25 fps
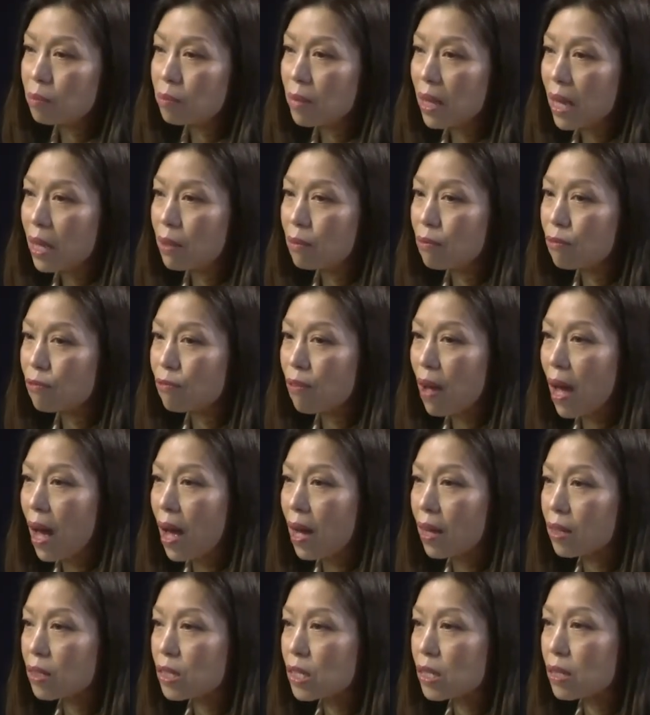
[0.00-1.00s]
In
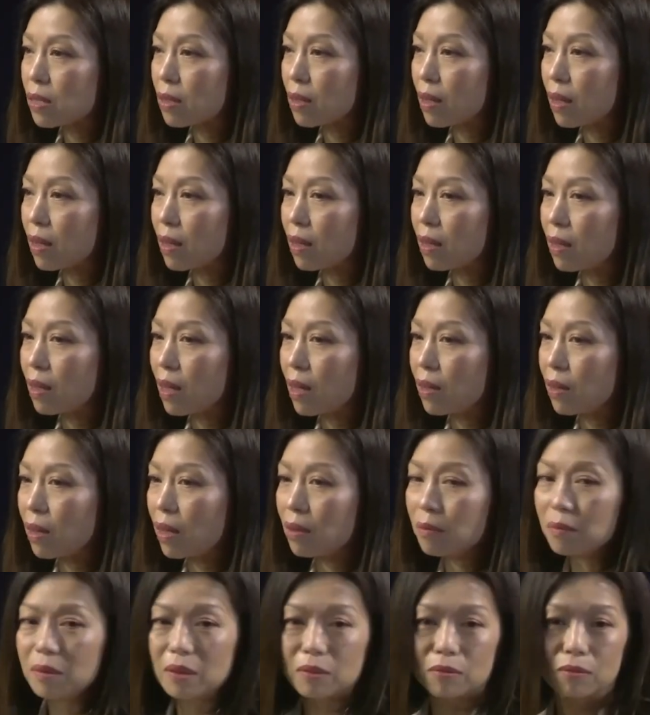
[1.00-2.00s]
fact,
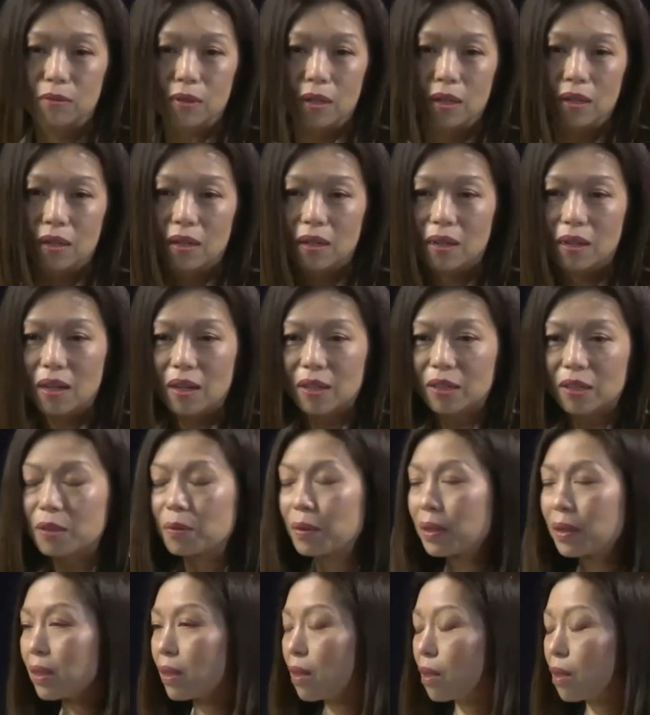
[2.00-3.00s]
I mean,
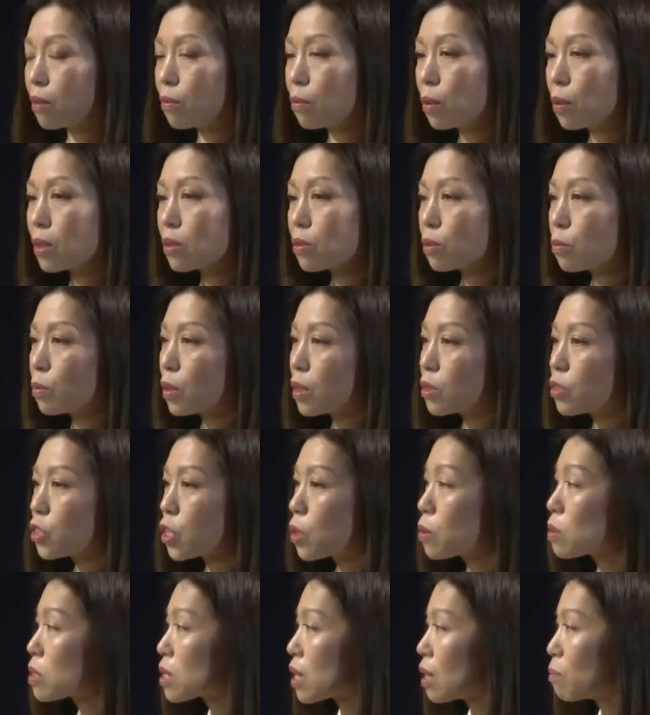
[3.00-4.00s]
echoing a lot of what
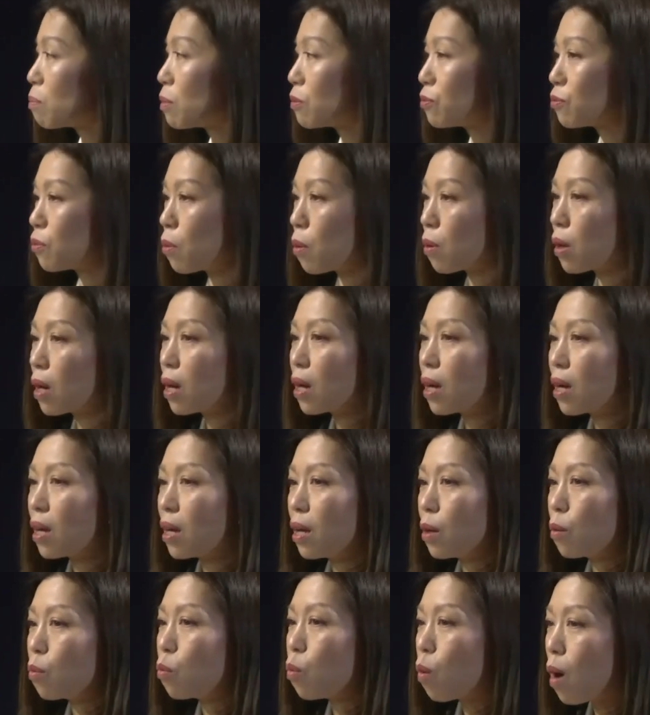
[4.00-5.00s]
Joe said before,
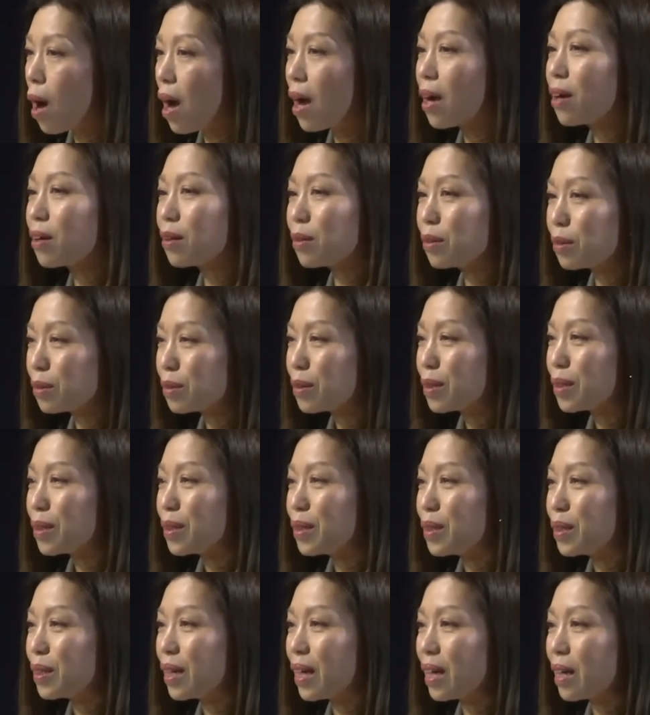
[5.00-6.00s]
while
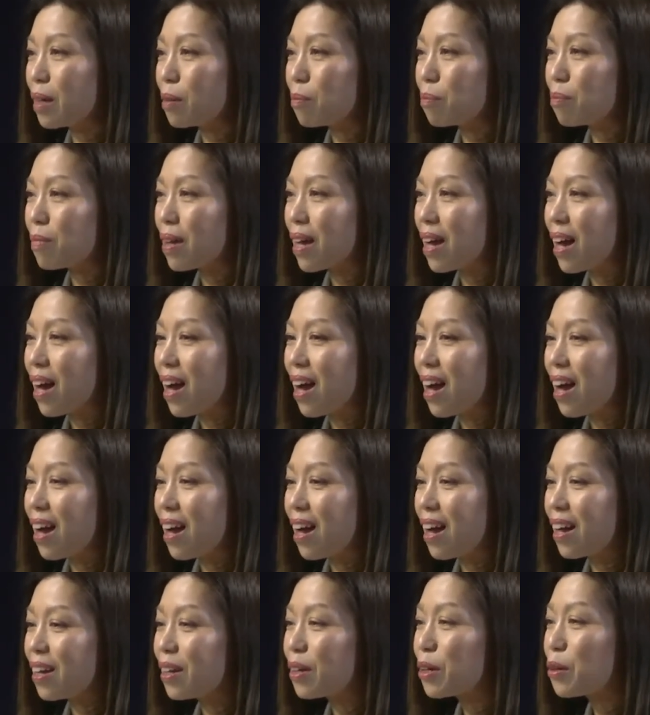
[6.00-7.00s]

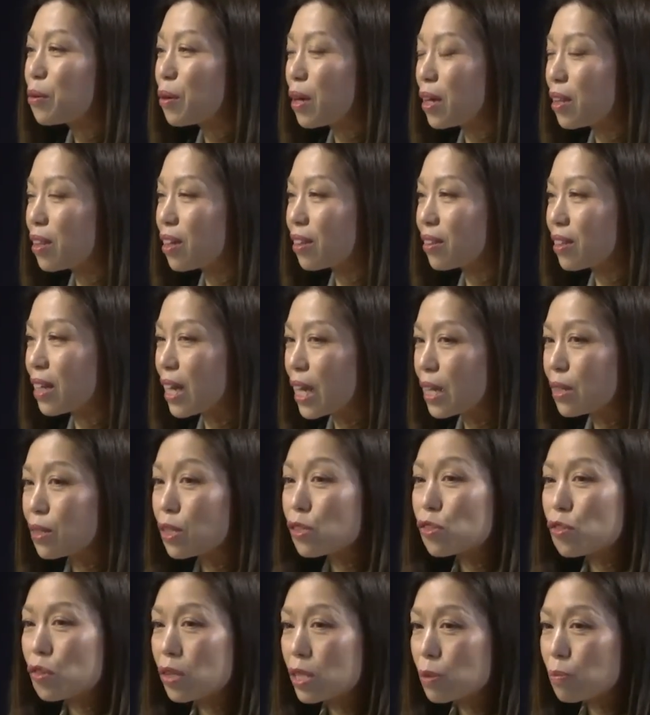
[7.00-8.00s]
I agree that the
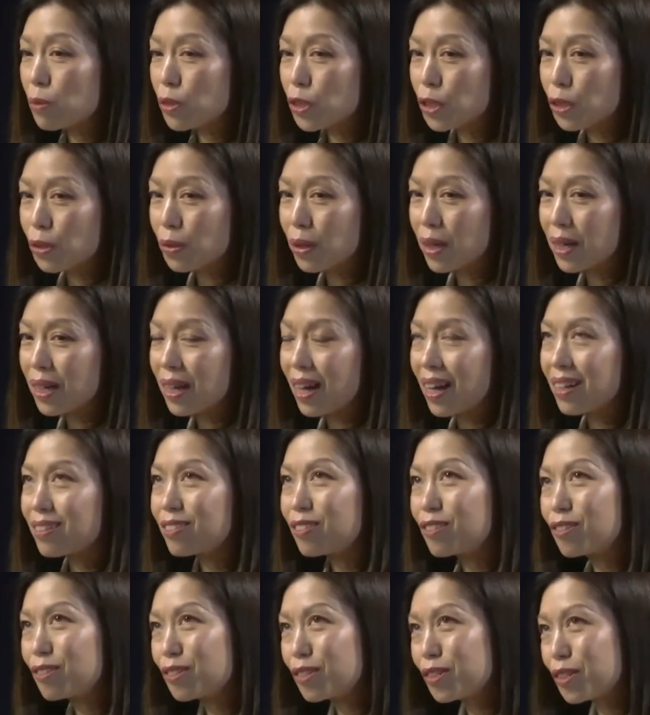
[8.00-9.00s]
industry is maturing, I
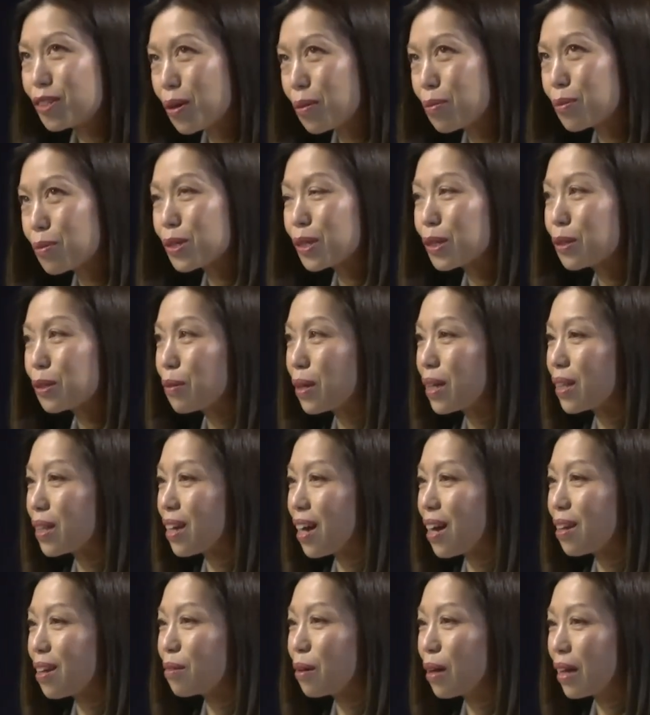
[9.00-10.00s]
don't agree
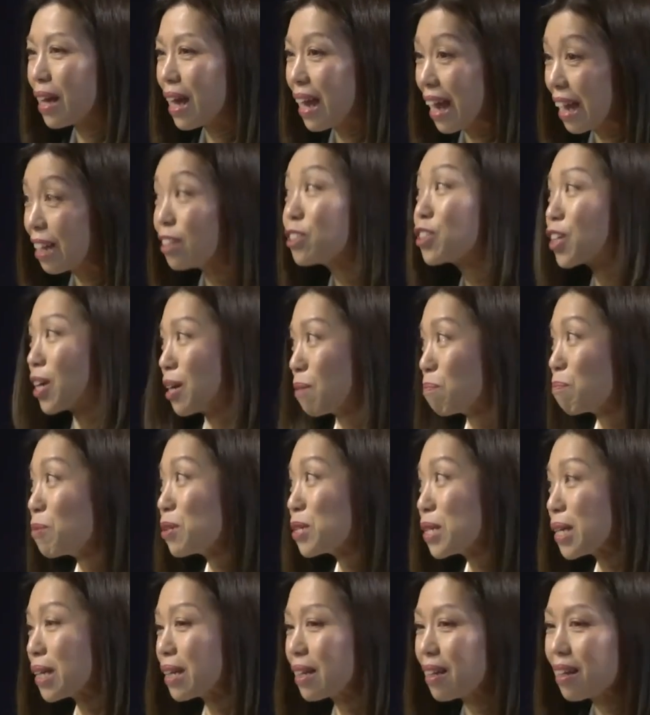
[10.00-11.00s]
that Asia in
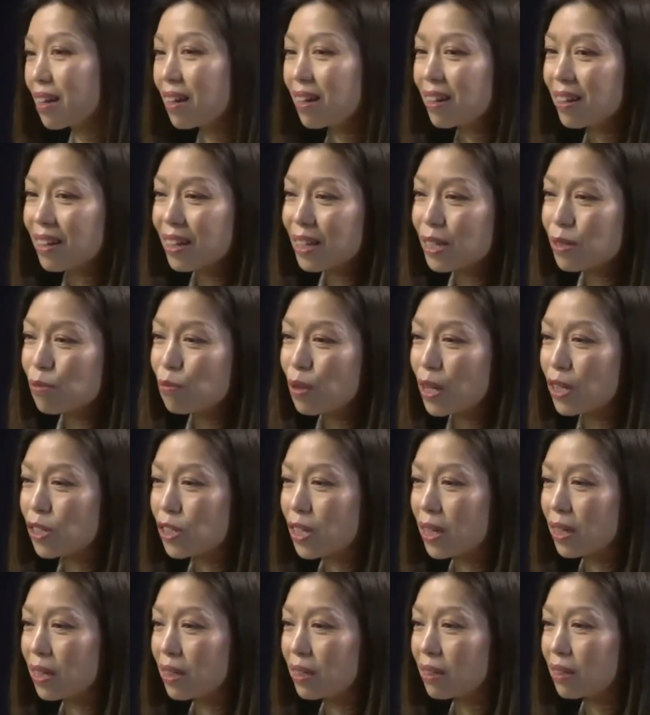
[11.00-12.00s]
particular is
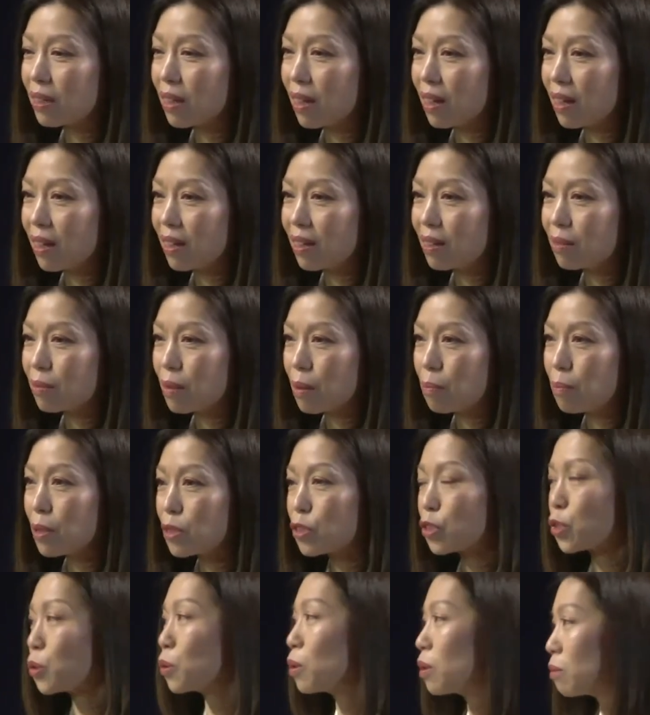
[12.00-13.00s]
reaching
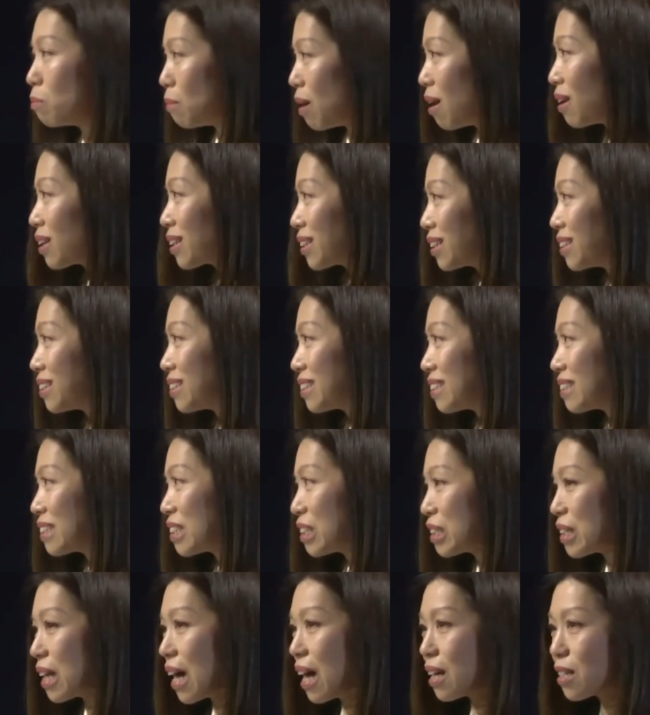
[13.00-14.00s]
mature market
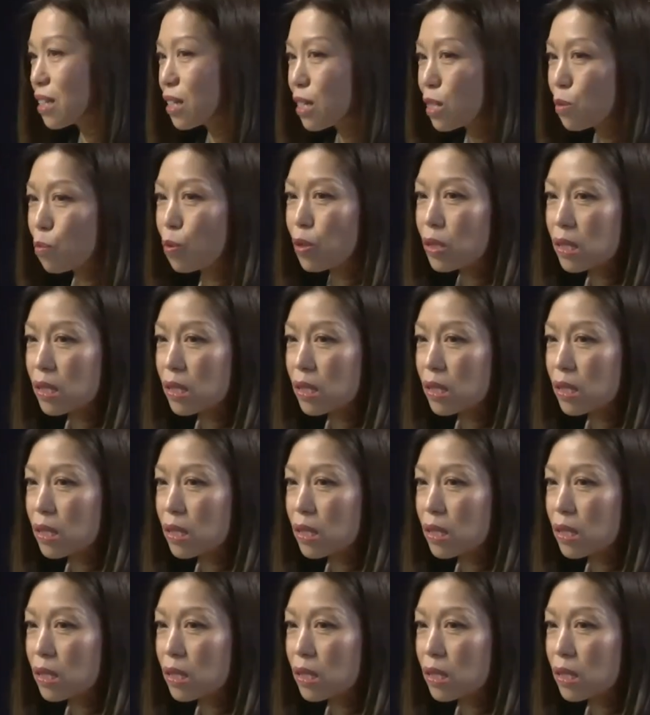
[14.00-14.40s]
status.